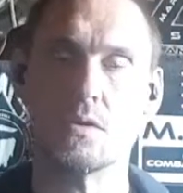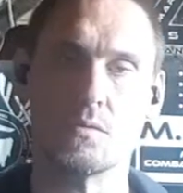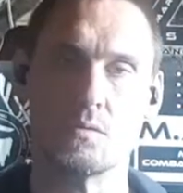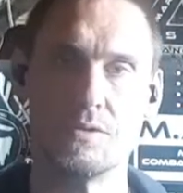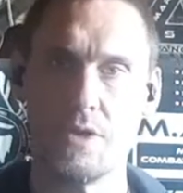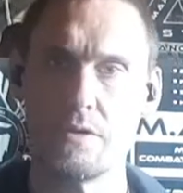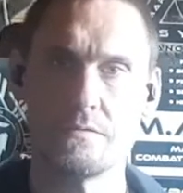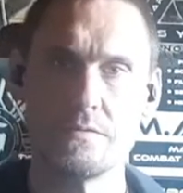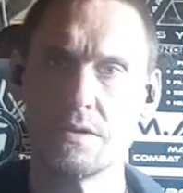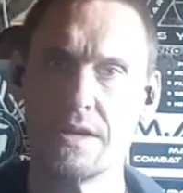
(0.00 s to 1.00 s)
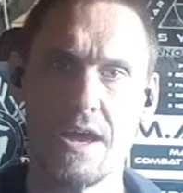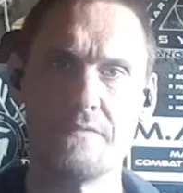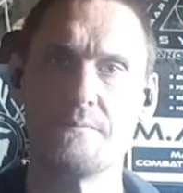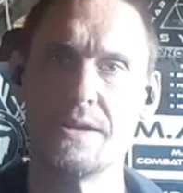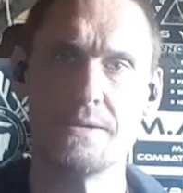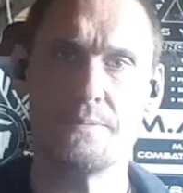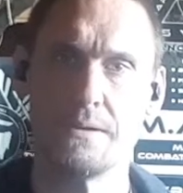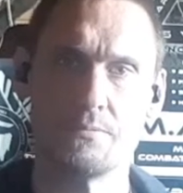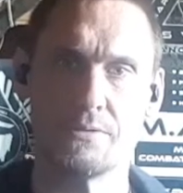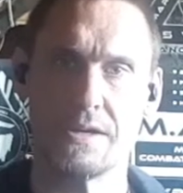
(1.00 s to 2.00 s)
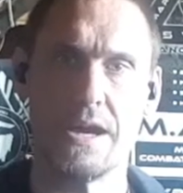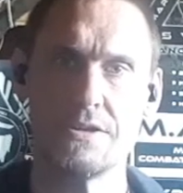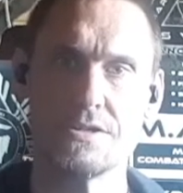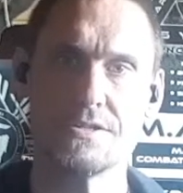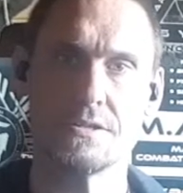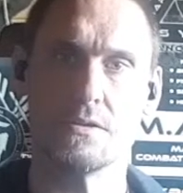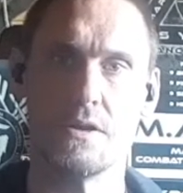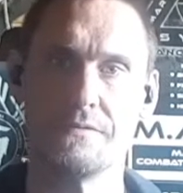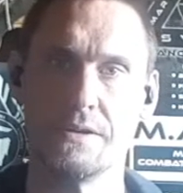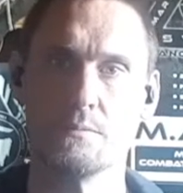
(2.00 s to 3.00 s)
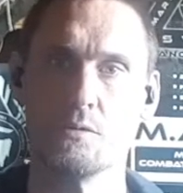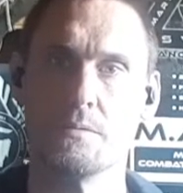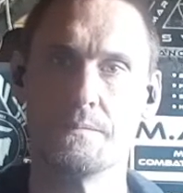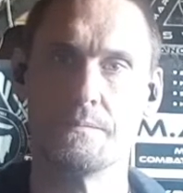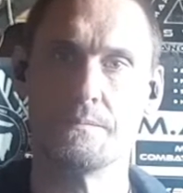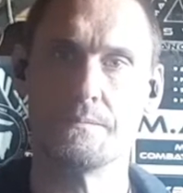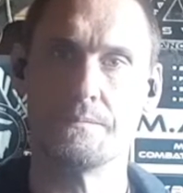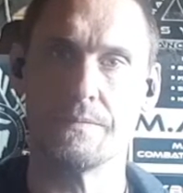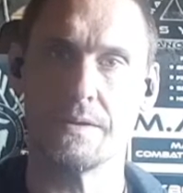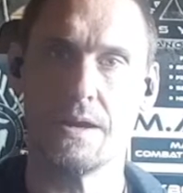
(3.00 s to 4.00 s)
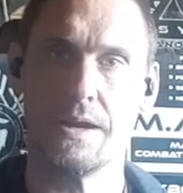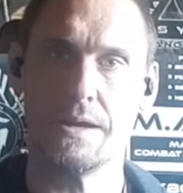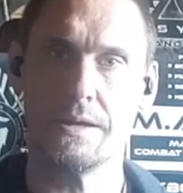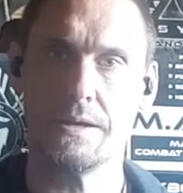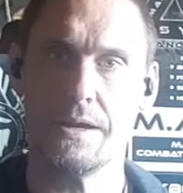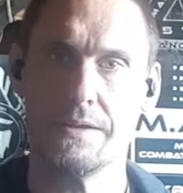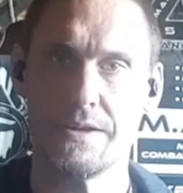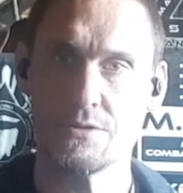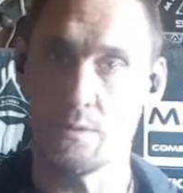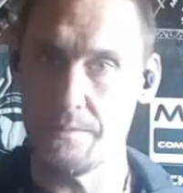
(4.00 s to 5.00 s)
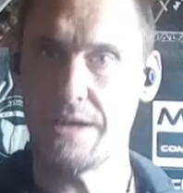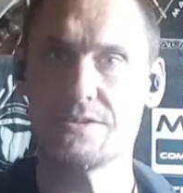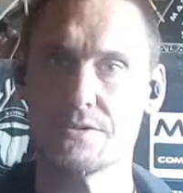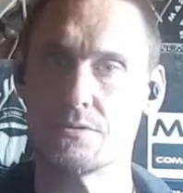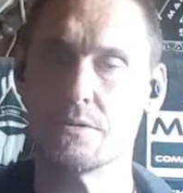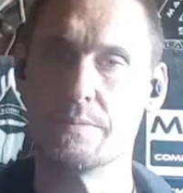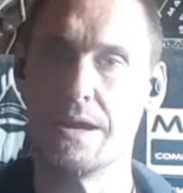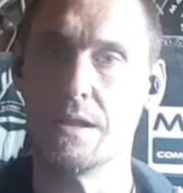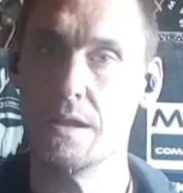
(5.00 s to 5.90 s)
We don't really have many people to catch us in life anymore. And that's what Max is all about.